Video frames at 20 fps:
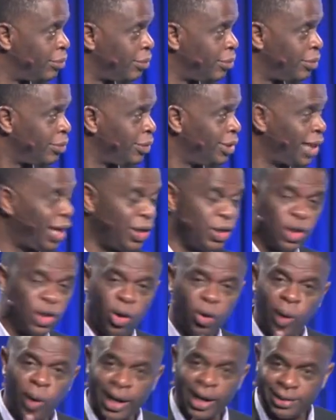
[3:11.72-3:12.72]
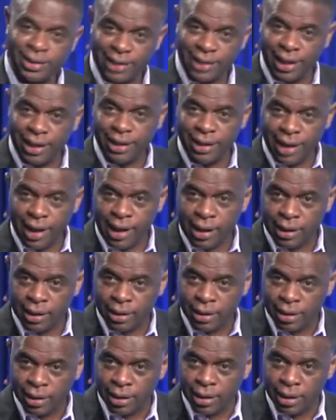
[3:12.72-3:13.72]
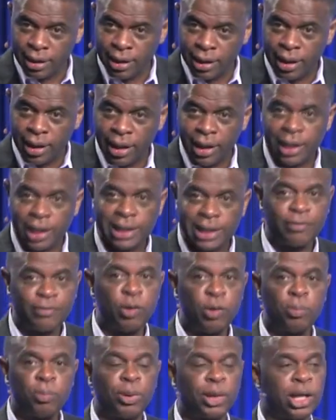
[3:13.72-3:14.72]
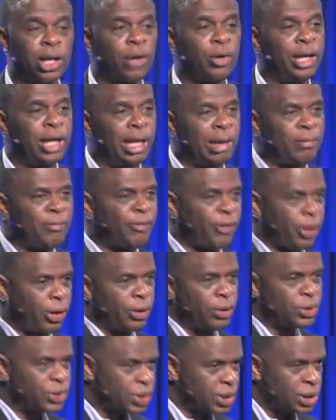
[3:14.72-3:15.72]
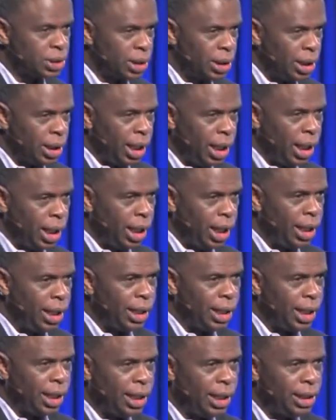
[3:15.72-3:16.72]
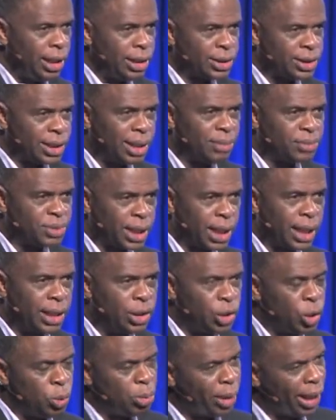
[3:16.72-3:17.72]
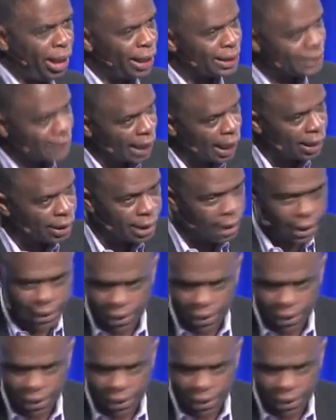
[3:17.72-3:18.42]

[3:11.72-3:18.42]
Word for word: Now, you know why they tell you that? Because if you put it on them first, and, and, you see what I'm saying, you pass out, then they say,